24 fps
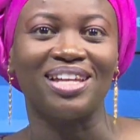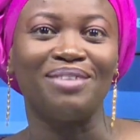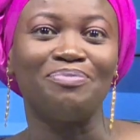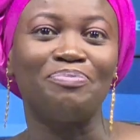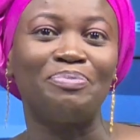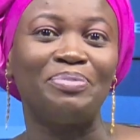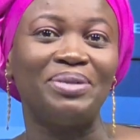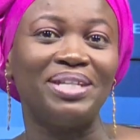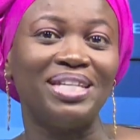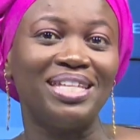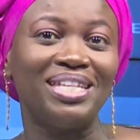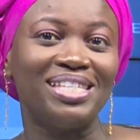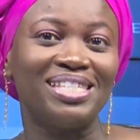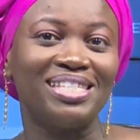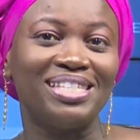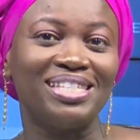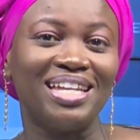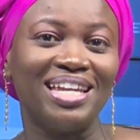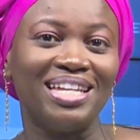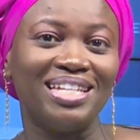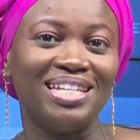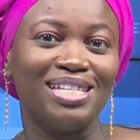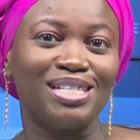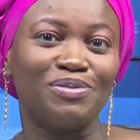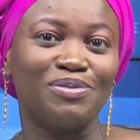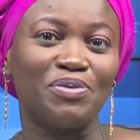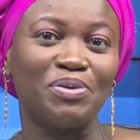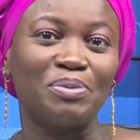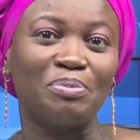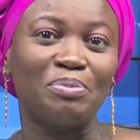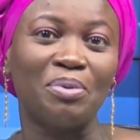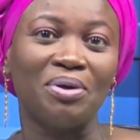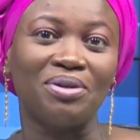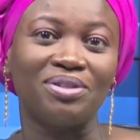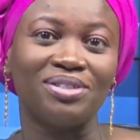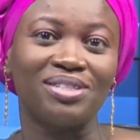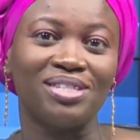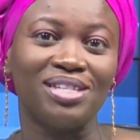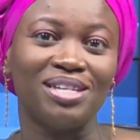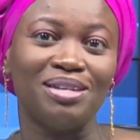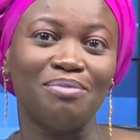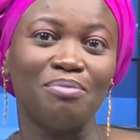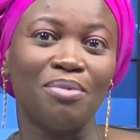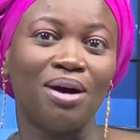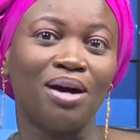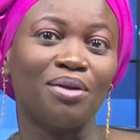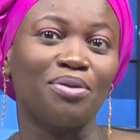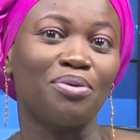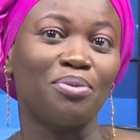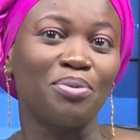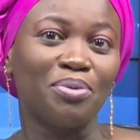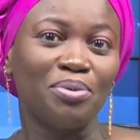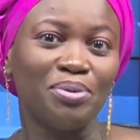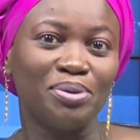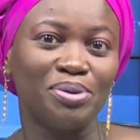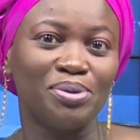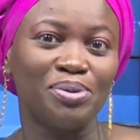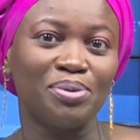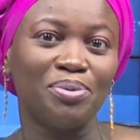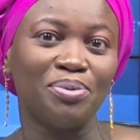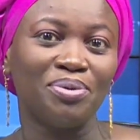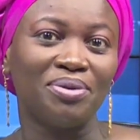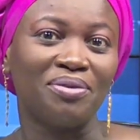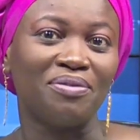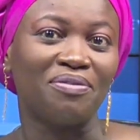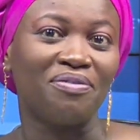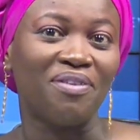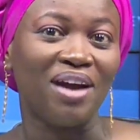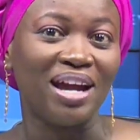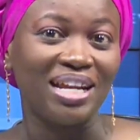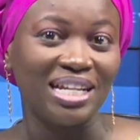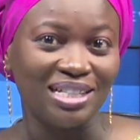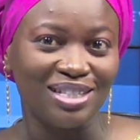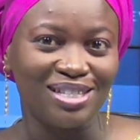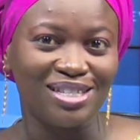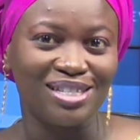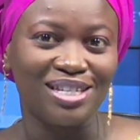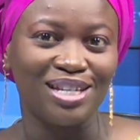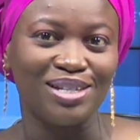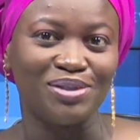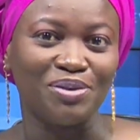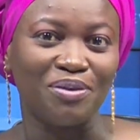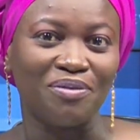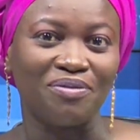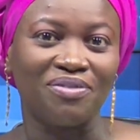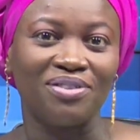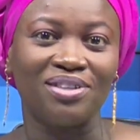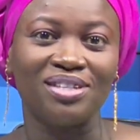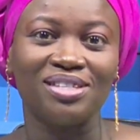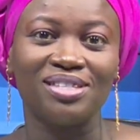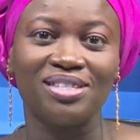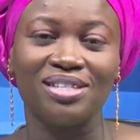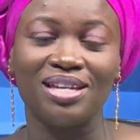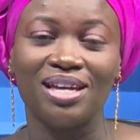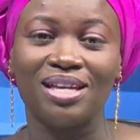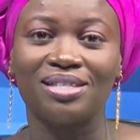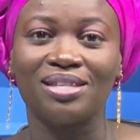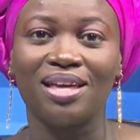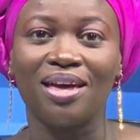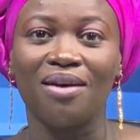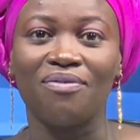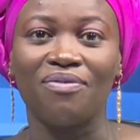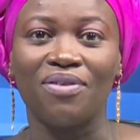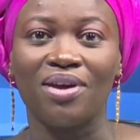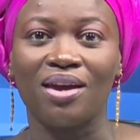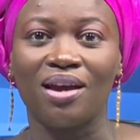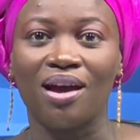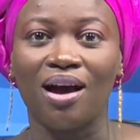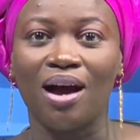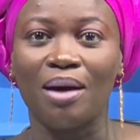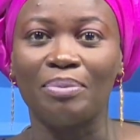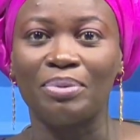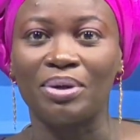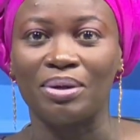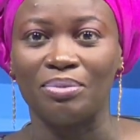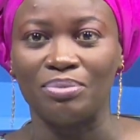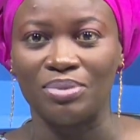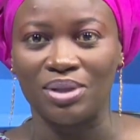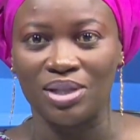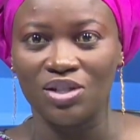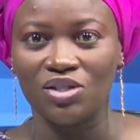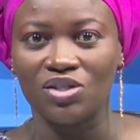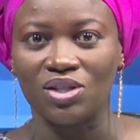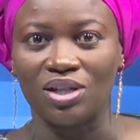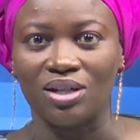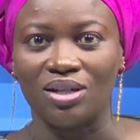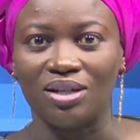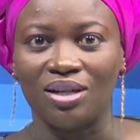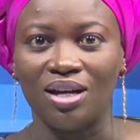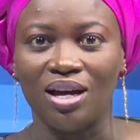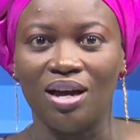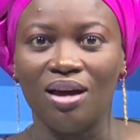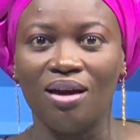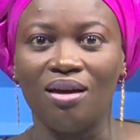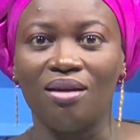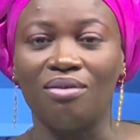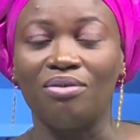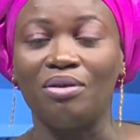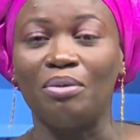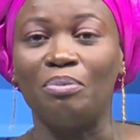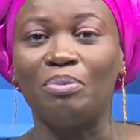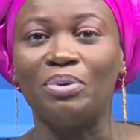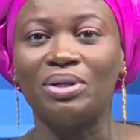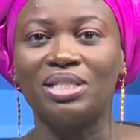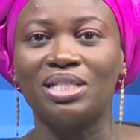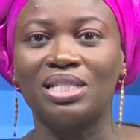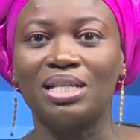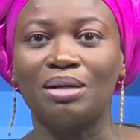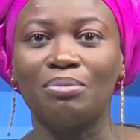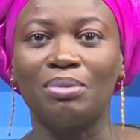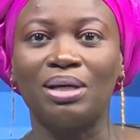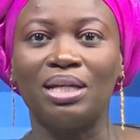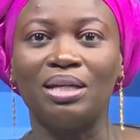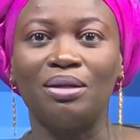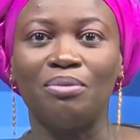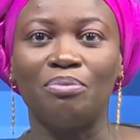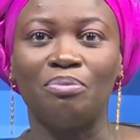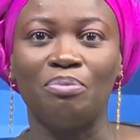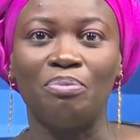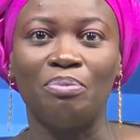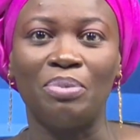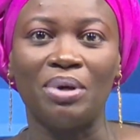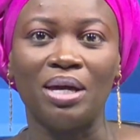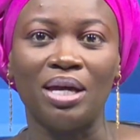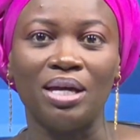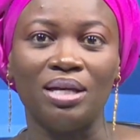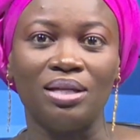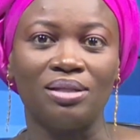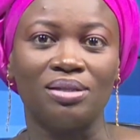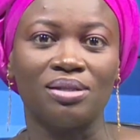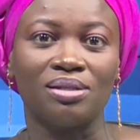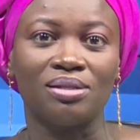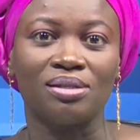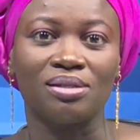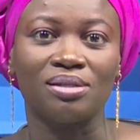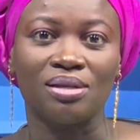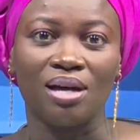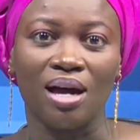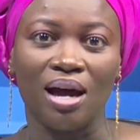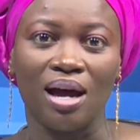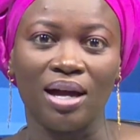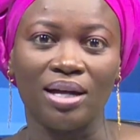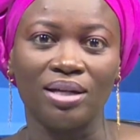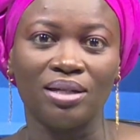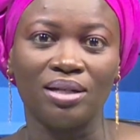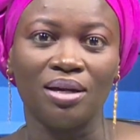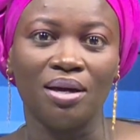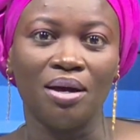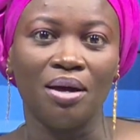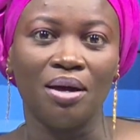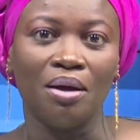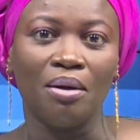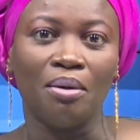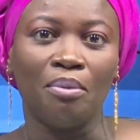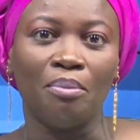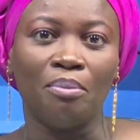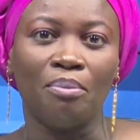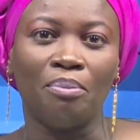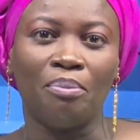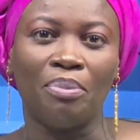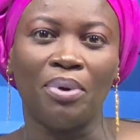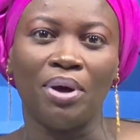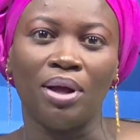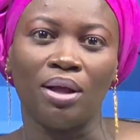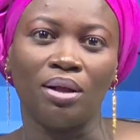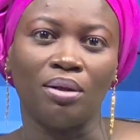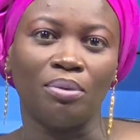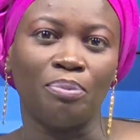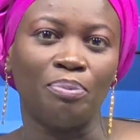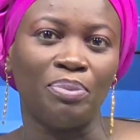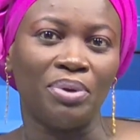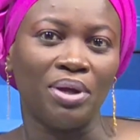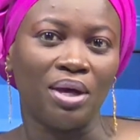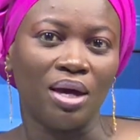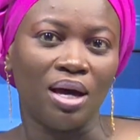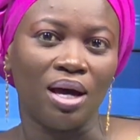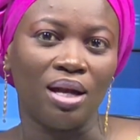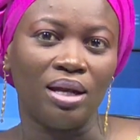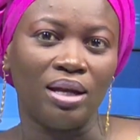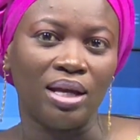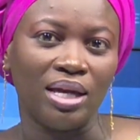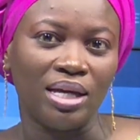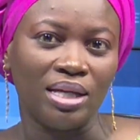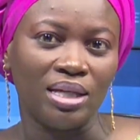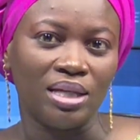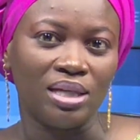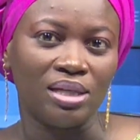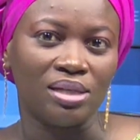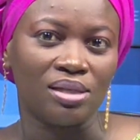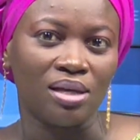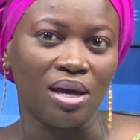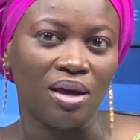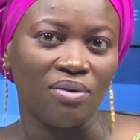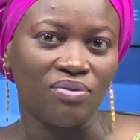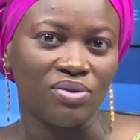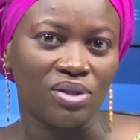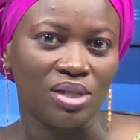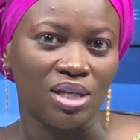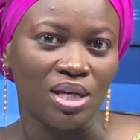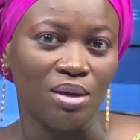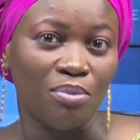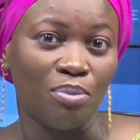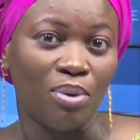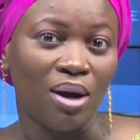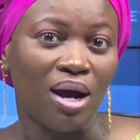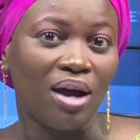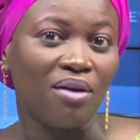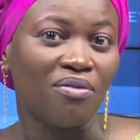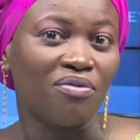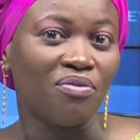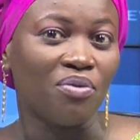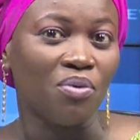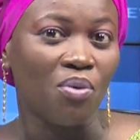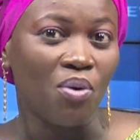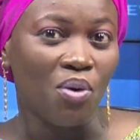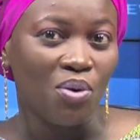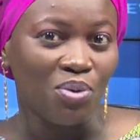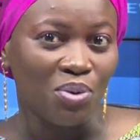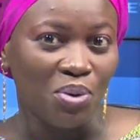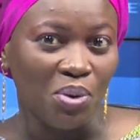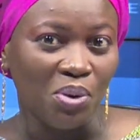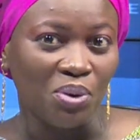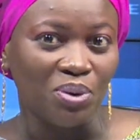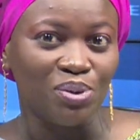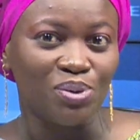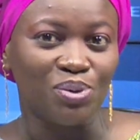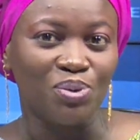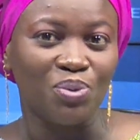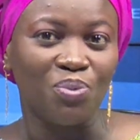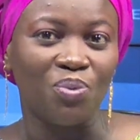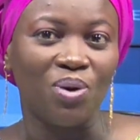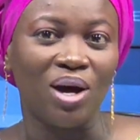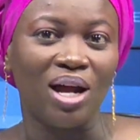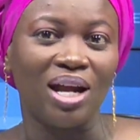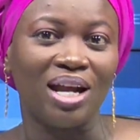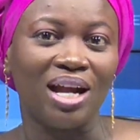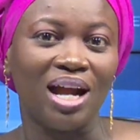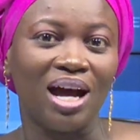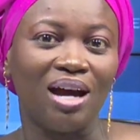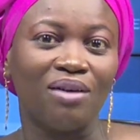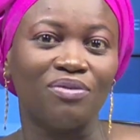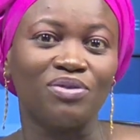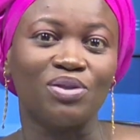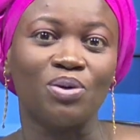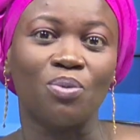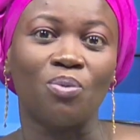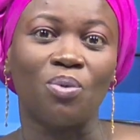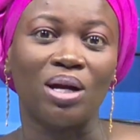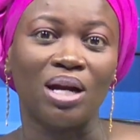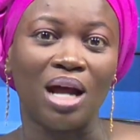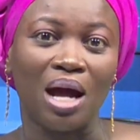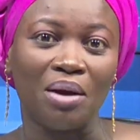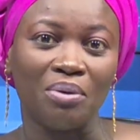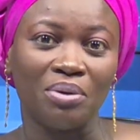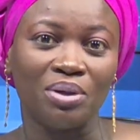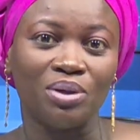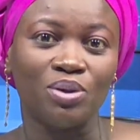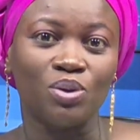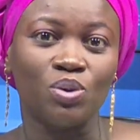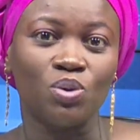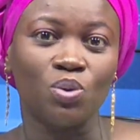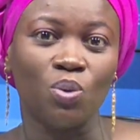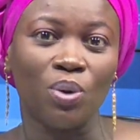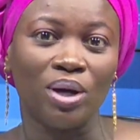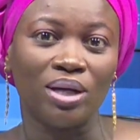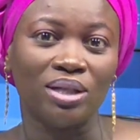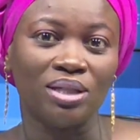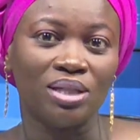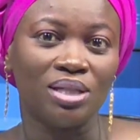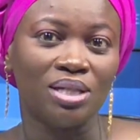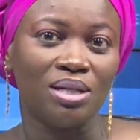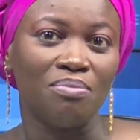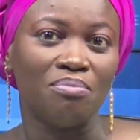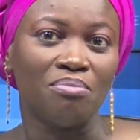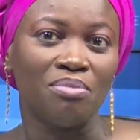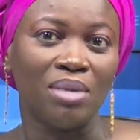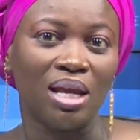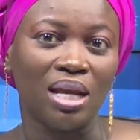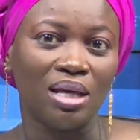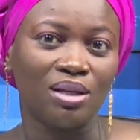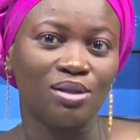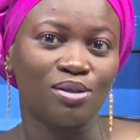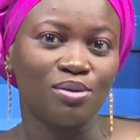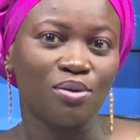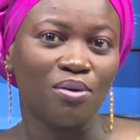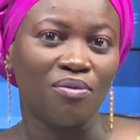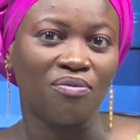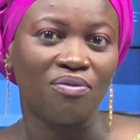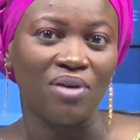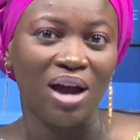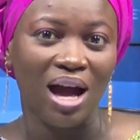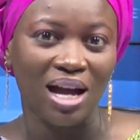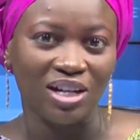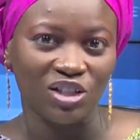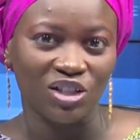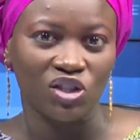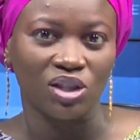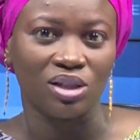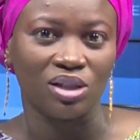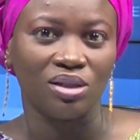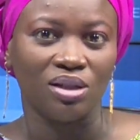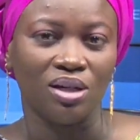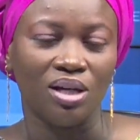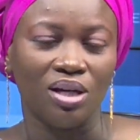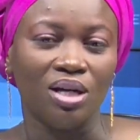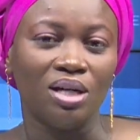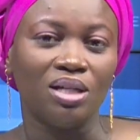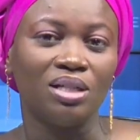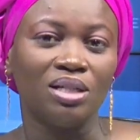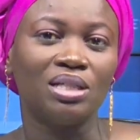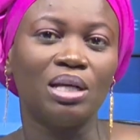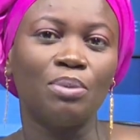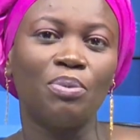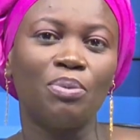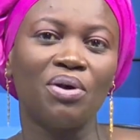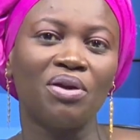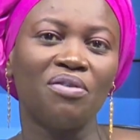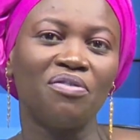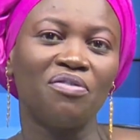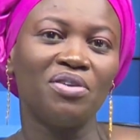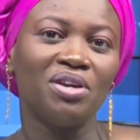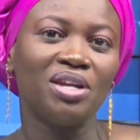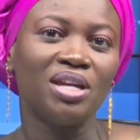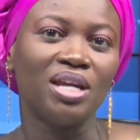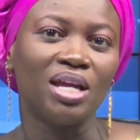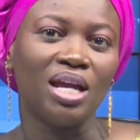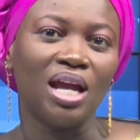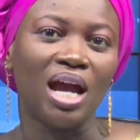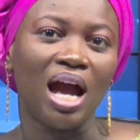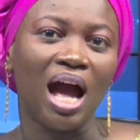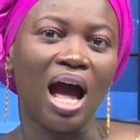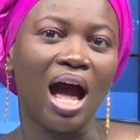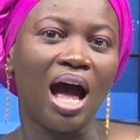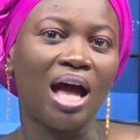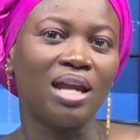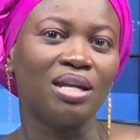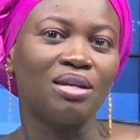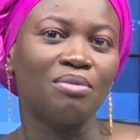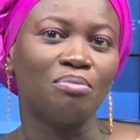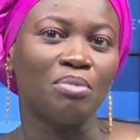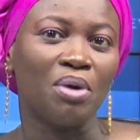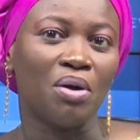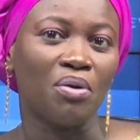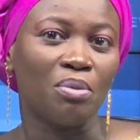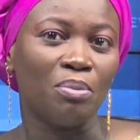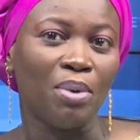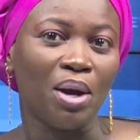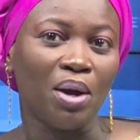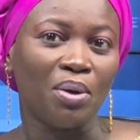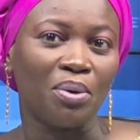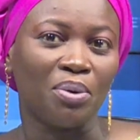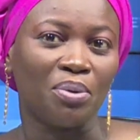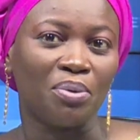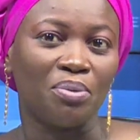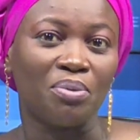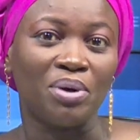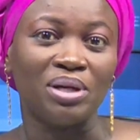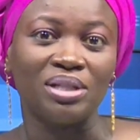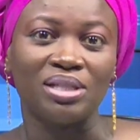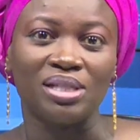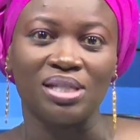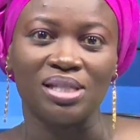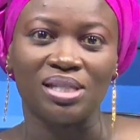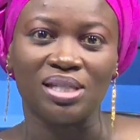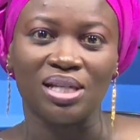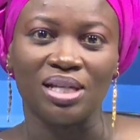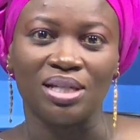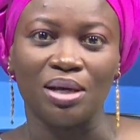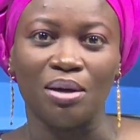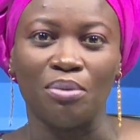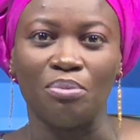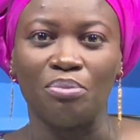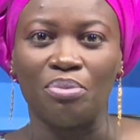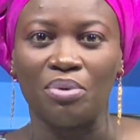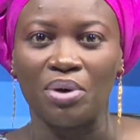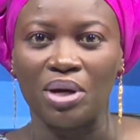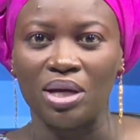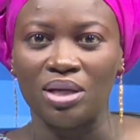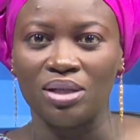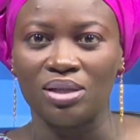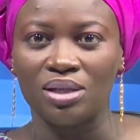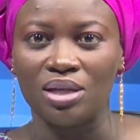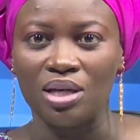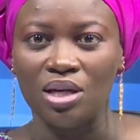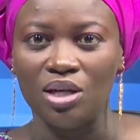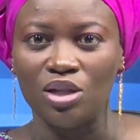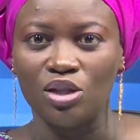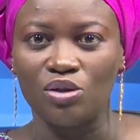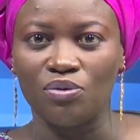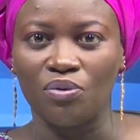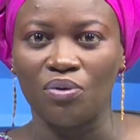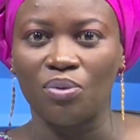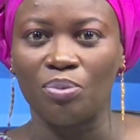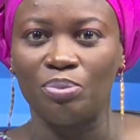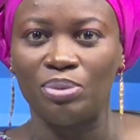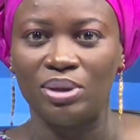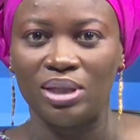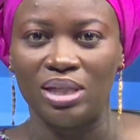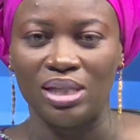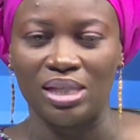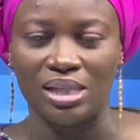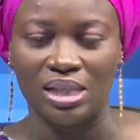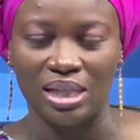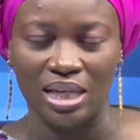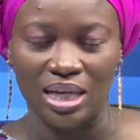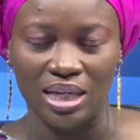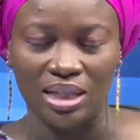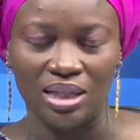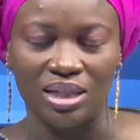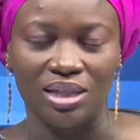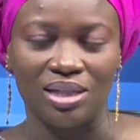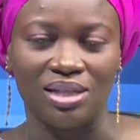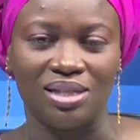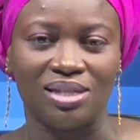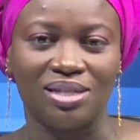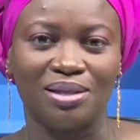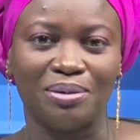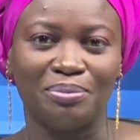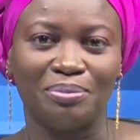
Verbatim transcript: Lee's ladies football team are through to the final stage of this year's FA Cup competition. The beat Tamale-based side Pearl Pia Ladies FC by four goals to one after 120 minutes of action. Deborah Afriyie and Mary Berko registered a brace each for Police Ladies.